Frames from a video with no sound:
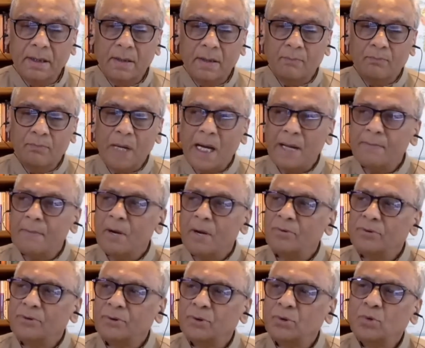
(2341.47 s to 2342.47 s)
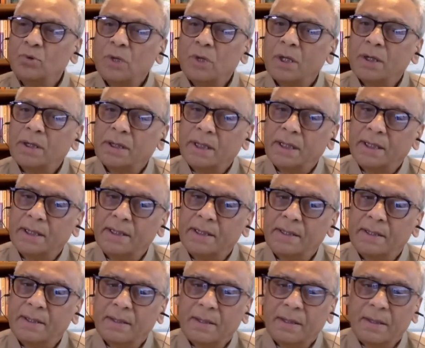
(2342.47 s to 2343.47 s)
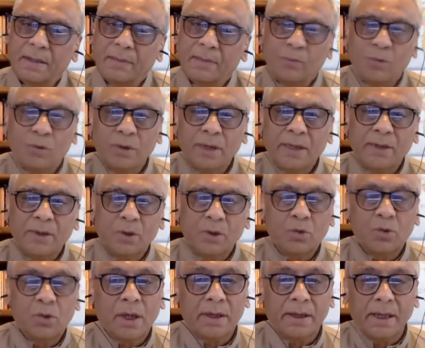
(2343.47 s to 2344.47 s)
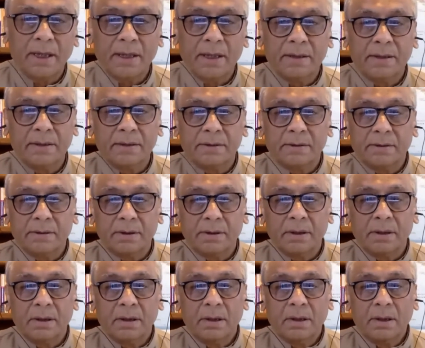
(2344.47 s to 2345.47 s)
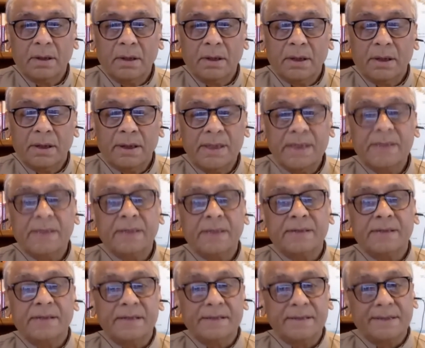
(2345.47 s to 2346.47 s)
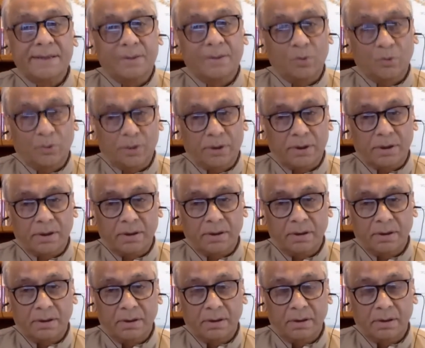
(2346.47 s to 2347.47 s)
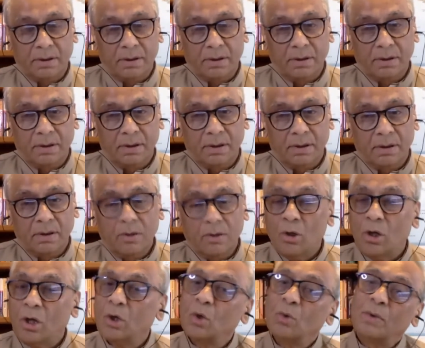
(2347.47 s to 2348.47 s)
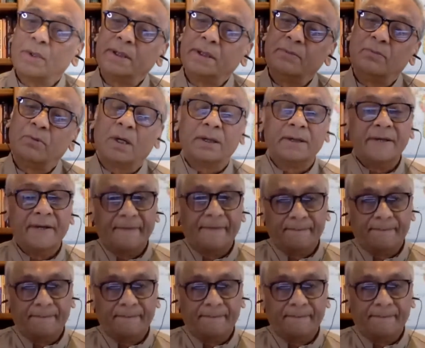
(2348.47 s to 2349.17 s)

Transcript: by about 200, more than 200 research institutes all over the world.